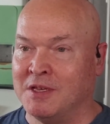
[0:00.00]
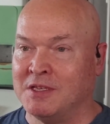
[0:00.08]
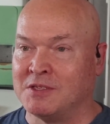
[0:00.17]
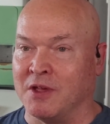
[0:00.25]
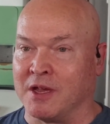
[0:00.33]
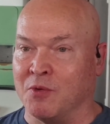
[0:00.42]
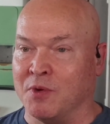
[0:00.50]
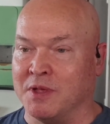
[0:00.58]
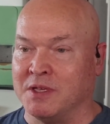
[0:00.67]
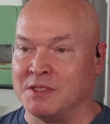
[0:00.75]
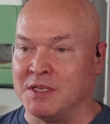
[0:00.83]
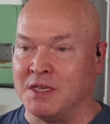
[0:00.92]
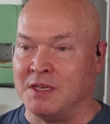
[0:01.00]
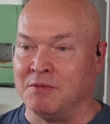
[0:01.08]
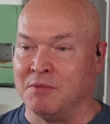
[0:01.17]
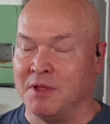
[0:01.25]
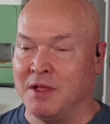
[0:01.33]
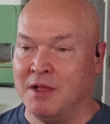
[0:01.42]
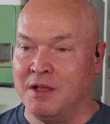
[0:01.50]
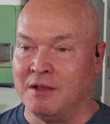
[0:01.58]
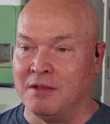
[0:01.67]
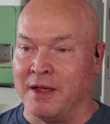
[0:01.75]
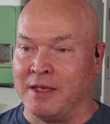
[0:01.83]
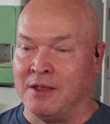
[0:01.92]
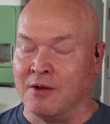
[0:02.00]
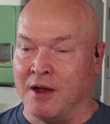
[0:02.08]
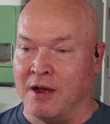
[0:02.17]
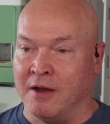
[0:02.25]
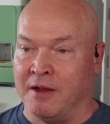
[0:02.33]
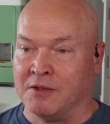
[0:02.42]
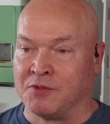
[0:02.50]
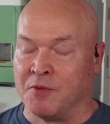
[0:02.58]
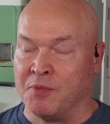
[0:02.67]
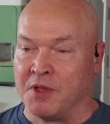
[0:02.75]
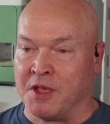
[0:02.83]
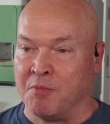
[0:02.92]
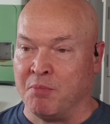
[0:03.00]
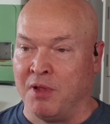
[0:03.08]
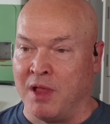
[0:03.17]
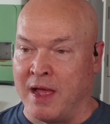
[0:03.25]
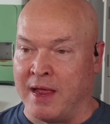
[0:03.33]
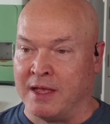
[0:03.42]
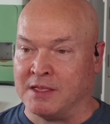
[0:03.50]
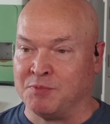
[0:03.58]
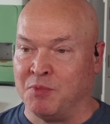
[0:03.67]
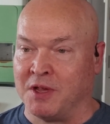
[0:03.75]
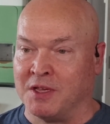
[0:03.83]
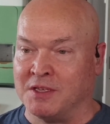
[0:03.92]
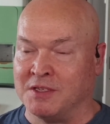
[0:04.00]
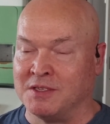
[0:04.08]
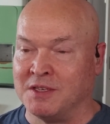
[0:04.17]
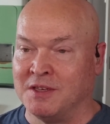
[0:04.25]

So I can really see like your areas from the compliance, because